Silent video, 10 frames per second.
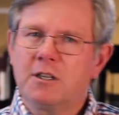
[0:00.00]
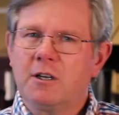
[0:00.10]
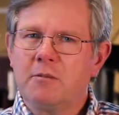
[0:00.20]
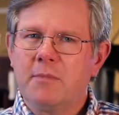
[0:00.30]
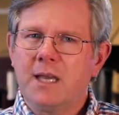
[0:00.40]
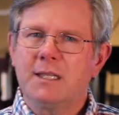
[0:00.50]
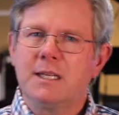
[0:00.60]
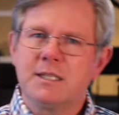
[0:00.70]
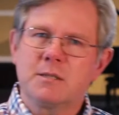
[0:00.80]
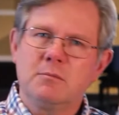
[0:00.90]
thought
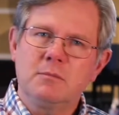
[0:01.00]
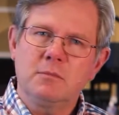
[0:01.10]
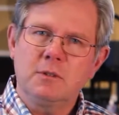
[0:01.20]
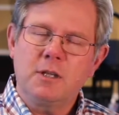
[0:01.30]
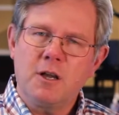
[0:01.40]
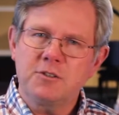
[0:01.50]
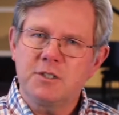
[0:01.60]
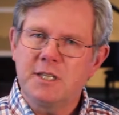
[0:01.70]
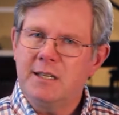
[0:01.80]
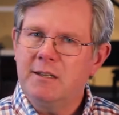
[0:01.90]
Methodism
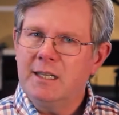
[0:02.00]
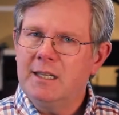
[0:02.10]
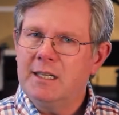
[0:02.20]
lost the